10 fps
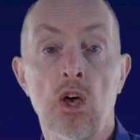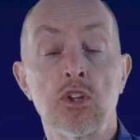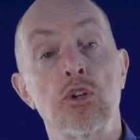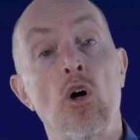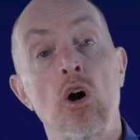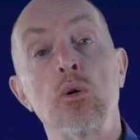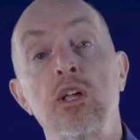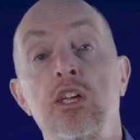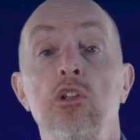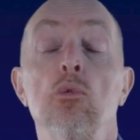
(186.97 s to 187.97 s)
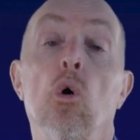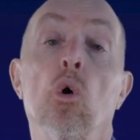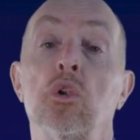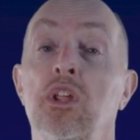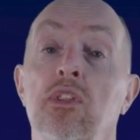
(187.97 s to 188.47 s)
So not only can you
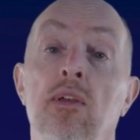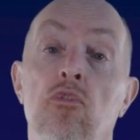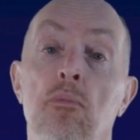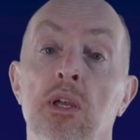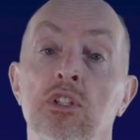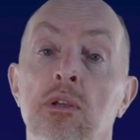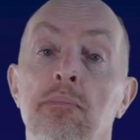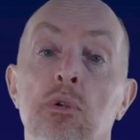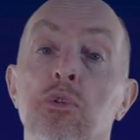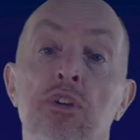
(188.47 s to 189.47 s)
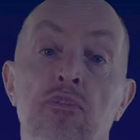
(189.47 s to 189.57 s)
audit the information, but also